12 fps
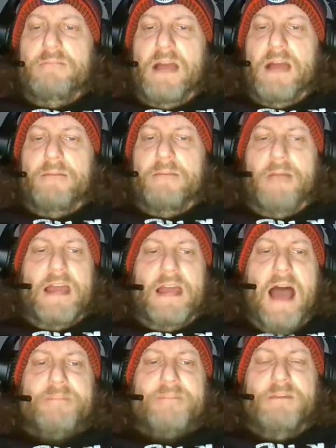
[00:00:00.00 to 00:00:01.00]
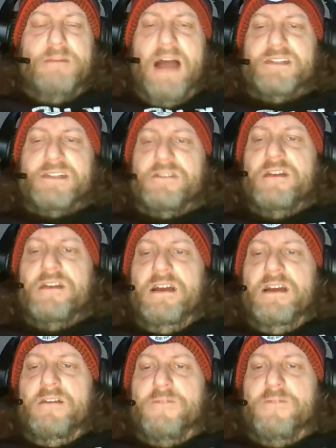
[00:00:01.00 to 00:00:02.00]
in my optimizer
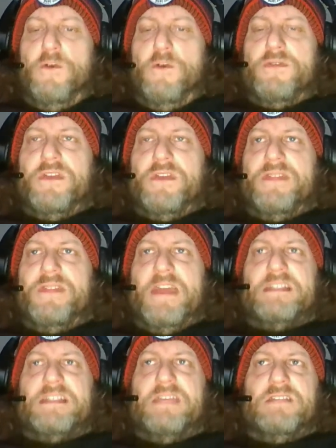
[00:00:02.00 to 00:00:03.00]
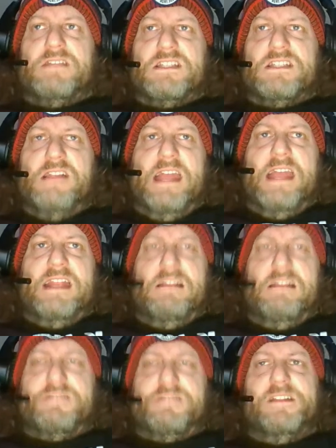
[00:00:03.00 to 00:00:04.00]
for the Thanksgiving slate,
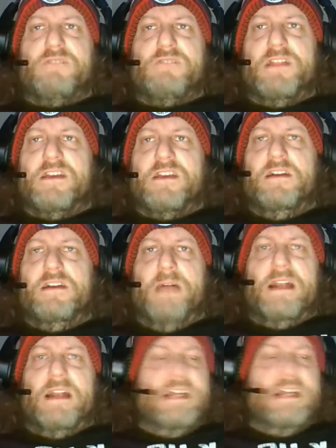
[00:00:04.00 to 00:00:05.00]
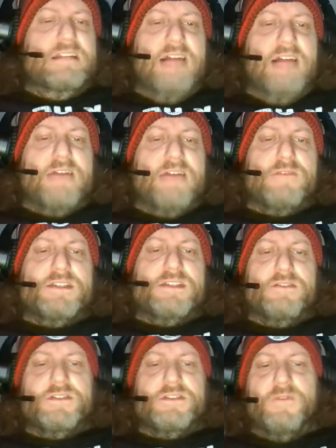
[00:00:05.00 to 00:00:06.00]
and I was feeling really good about it. I did a lot of
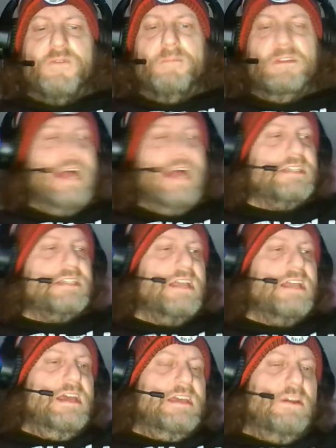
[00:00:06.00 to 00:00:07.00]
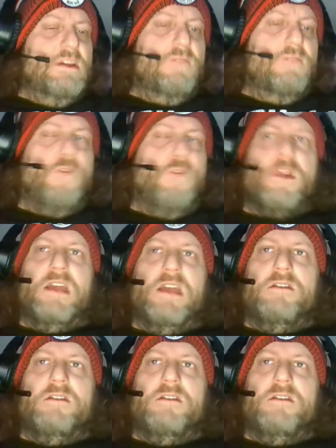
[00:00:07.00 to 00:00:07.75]
research from the last 4